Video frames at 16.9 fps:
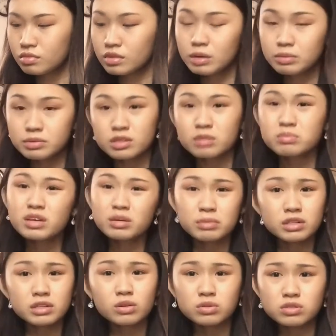and sometimes
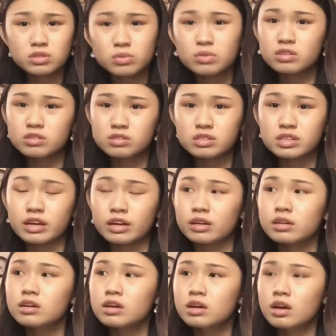adults don't
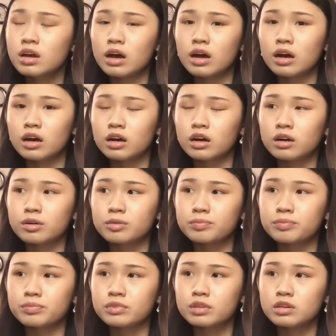understand,
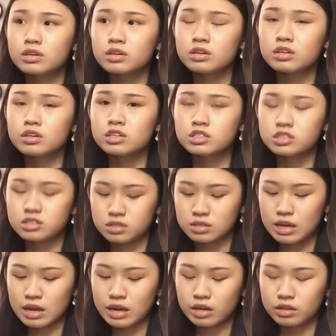is
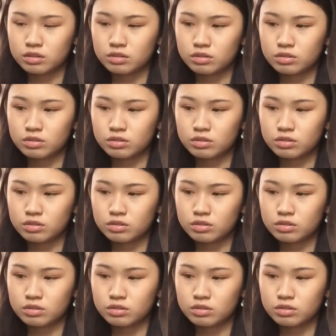that